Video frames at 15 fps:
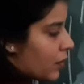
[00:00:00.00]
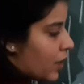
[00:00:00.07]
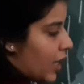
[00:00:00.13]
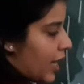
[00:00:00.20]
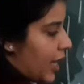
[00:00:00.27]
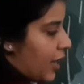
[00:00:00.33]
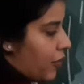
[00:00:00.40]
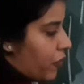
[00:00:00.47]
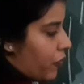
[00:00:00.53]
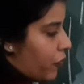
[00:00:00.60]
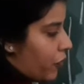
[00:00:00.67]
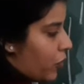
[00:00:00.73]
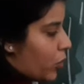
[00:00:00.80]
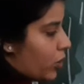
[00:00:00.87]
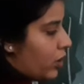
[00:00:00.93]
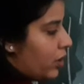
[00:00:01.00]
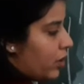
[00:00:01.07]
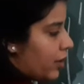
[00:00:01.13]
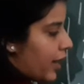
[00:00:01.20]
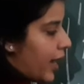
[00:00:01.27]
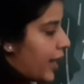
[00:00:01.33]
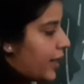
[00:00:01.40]
A4
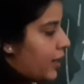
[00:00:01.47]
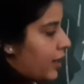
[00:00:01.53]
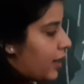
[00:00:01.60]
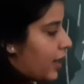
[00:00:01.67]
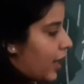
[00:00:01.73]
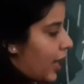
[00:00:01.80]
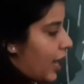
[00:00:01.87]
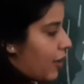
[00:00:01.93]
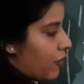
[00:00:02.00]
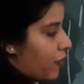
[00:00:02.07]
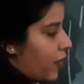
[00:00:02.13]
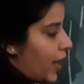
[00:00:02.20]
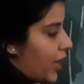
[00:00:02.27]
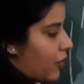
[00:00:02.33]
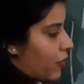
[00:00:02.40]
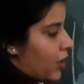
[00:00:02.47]
and A5,